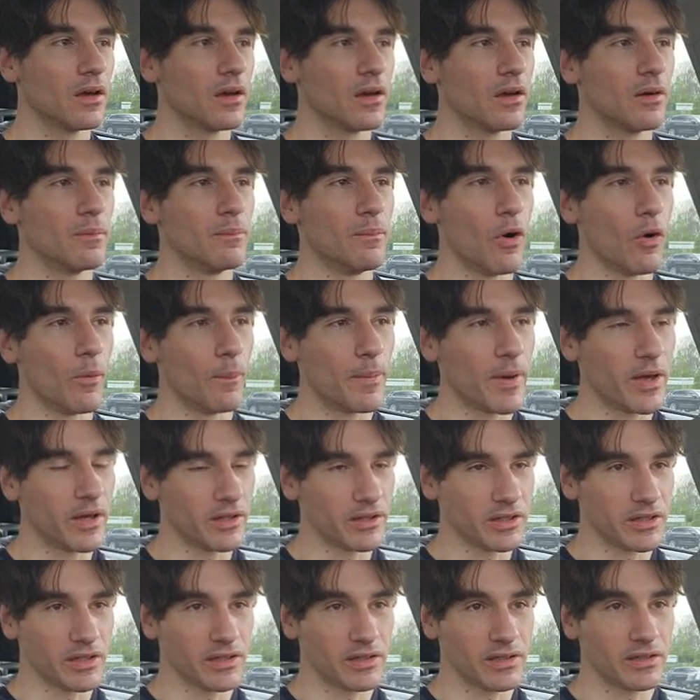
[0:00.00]

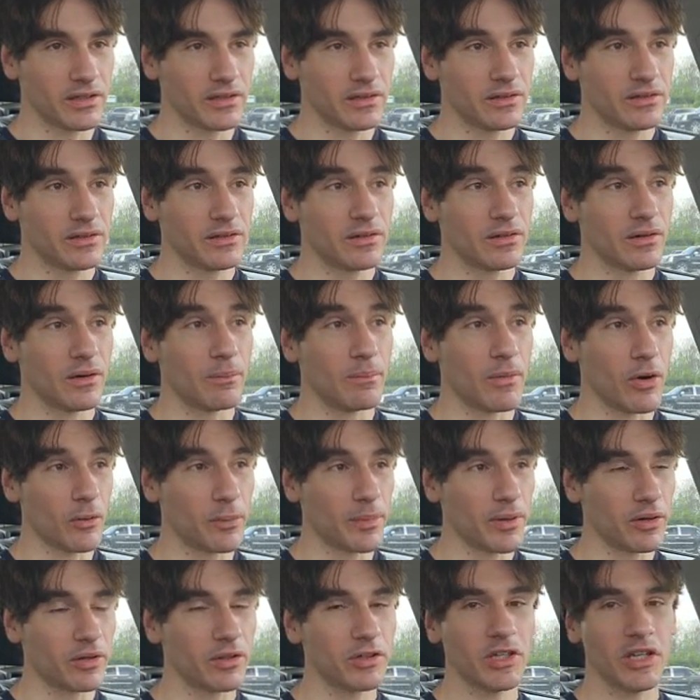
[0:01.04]

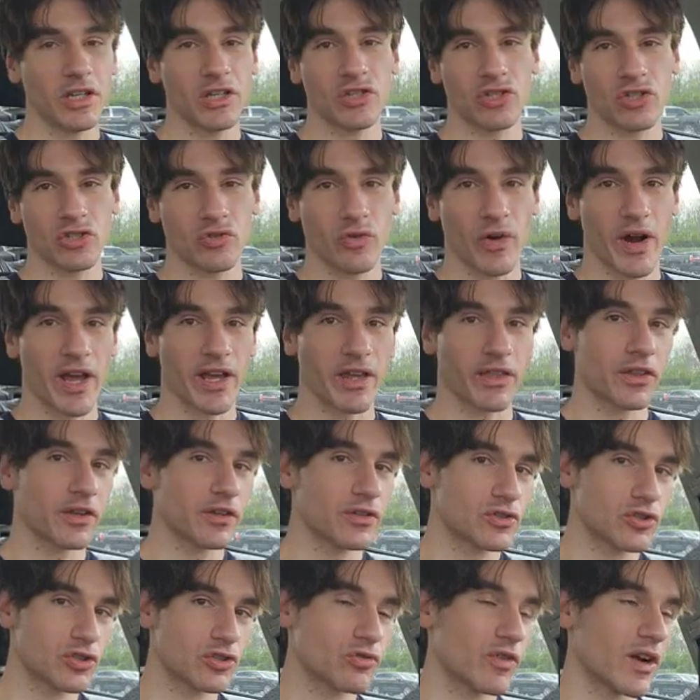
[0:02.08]
Mobility, strength,
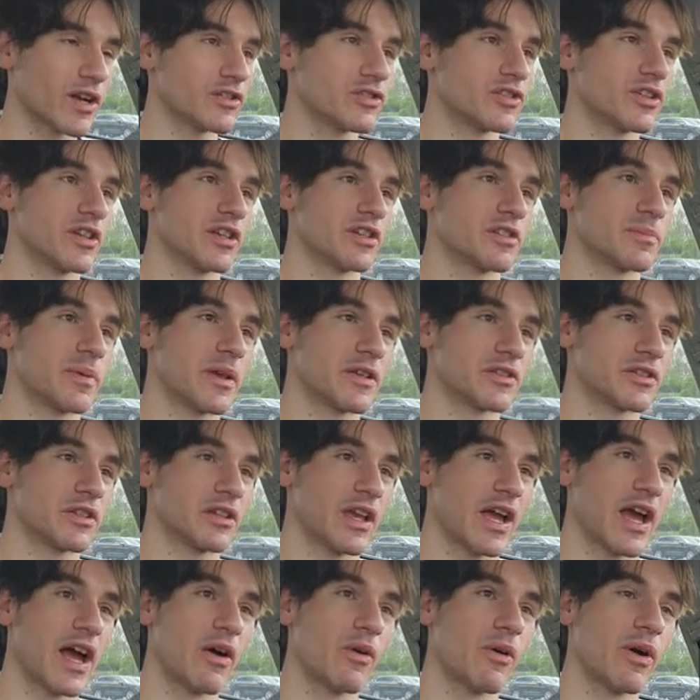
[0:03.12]
stretching is basically
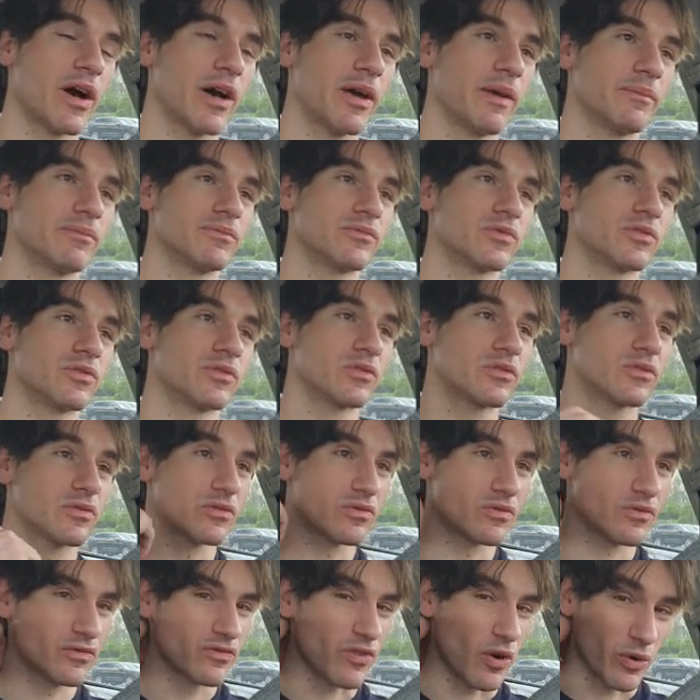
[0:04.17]
how I'm
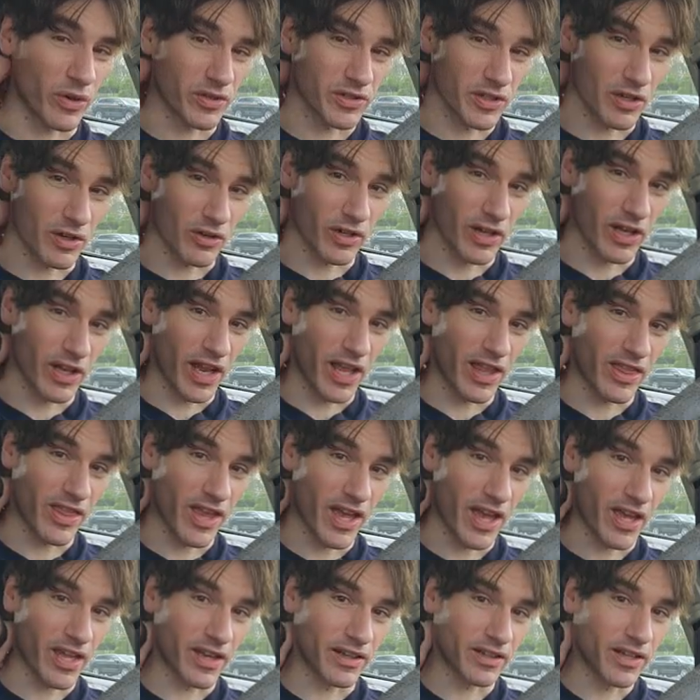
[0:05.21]
focusing on it. And
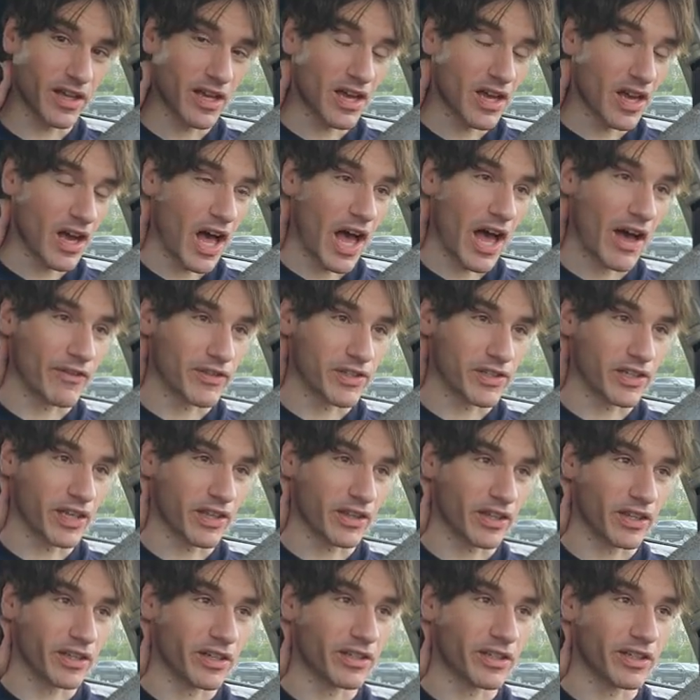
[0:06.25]
then obviously at
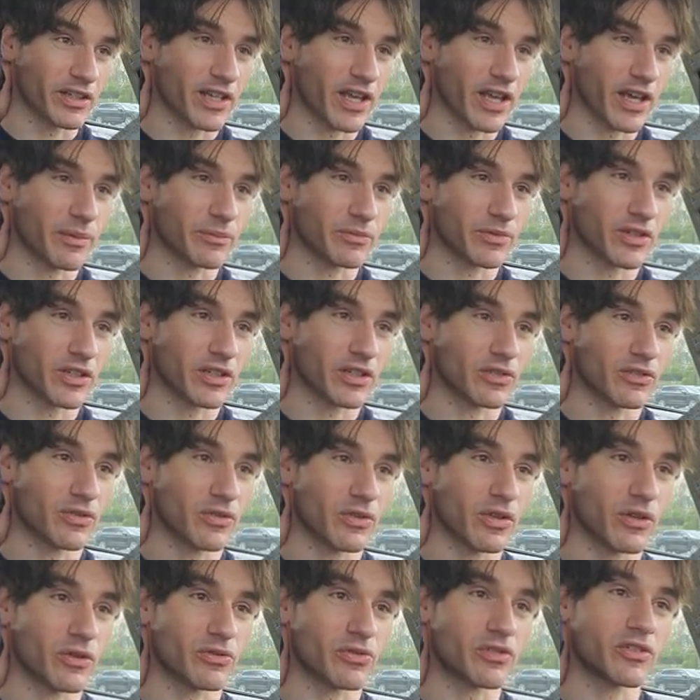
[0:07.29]
the end of the day I'm gonna do
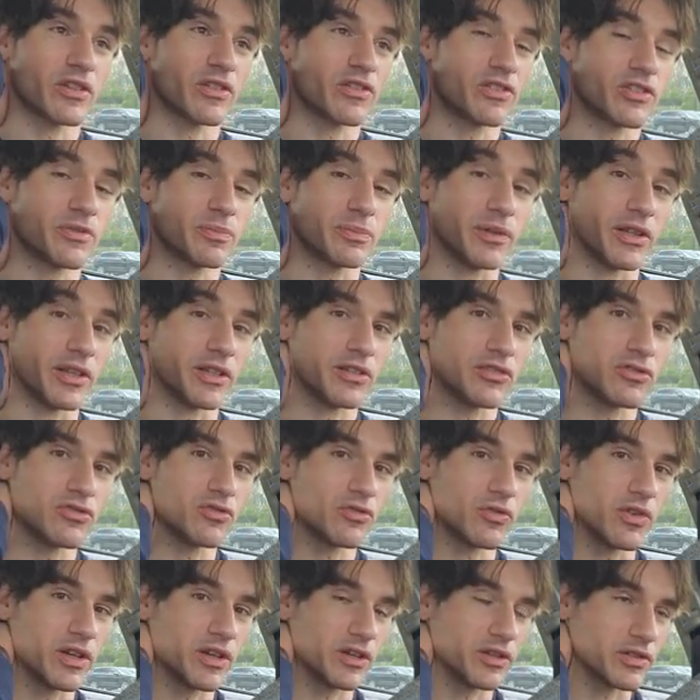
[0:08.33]
those split
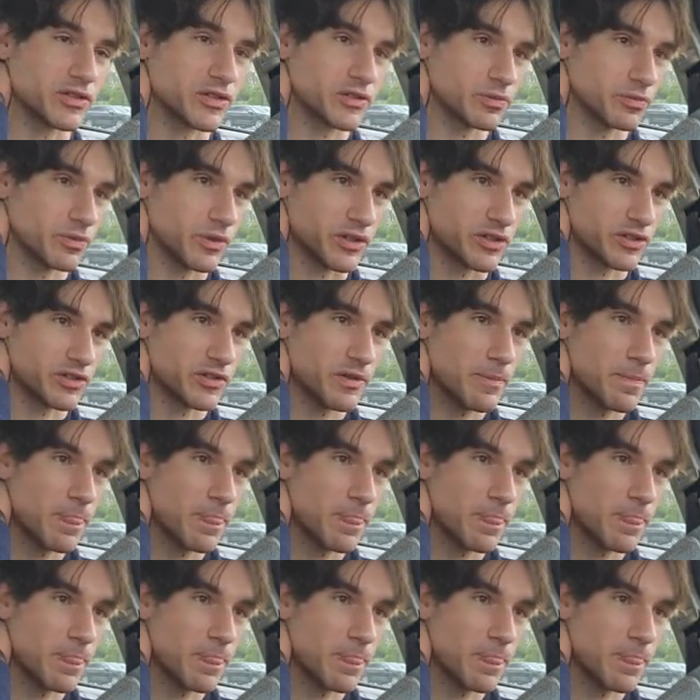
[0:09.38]
drills, which